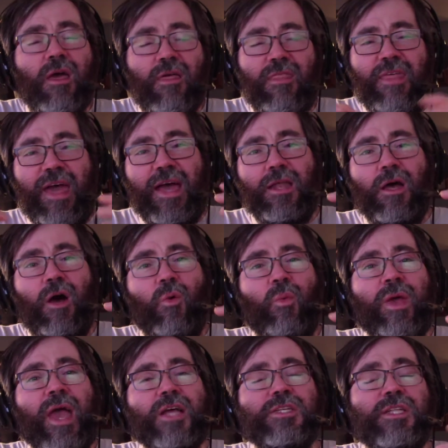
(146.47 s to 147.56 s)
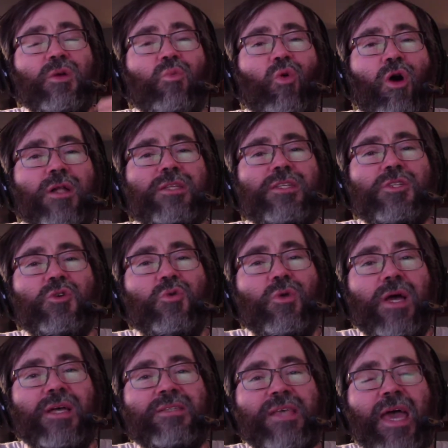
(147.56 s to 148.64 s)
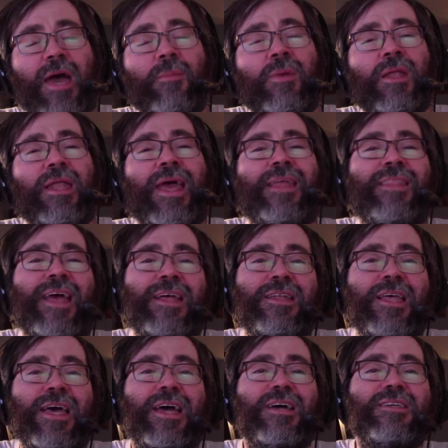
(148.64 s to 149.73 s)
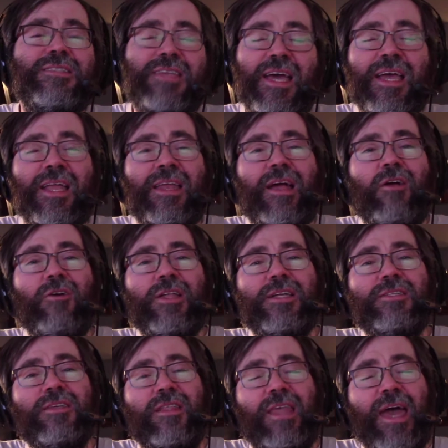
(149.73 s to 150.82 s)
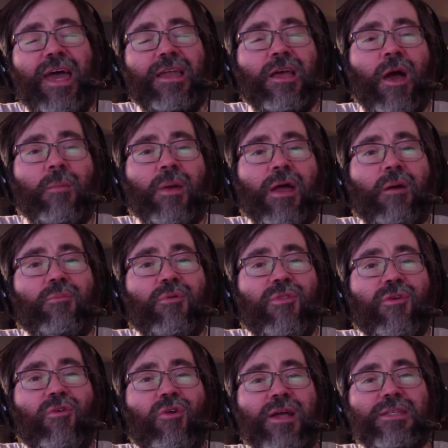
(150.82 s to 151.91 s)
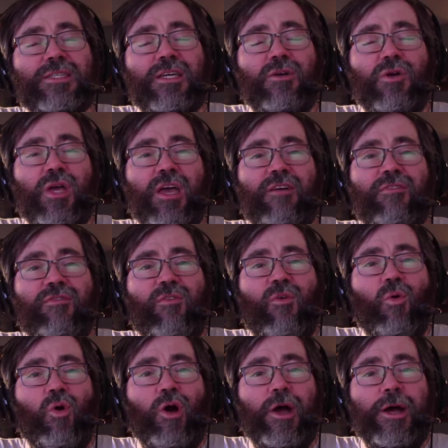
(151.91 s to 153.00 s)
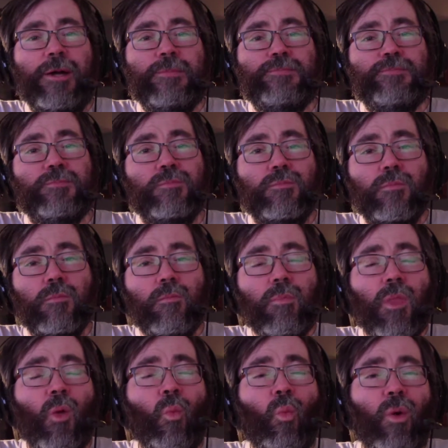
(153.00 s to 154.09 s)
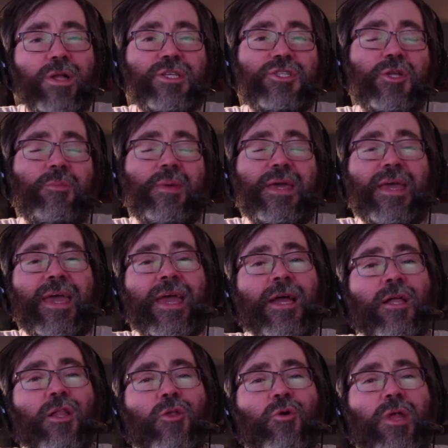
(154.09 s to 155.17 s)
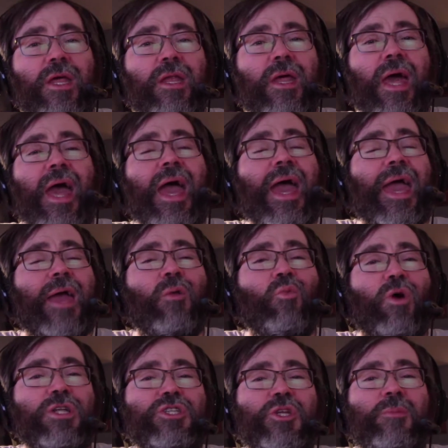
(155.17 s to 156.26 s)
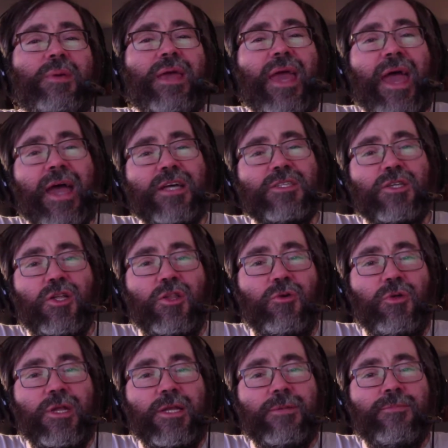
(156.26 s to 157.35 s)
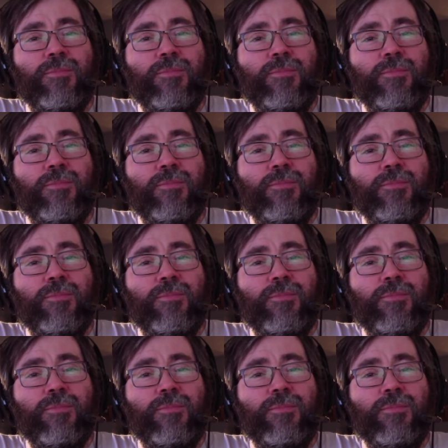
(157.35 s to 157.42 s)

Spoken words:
that we actually want to examine, and then secondarily to that, coming up with the criteria for what should be included and what should be excluded.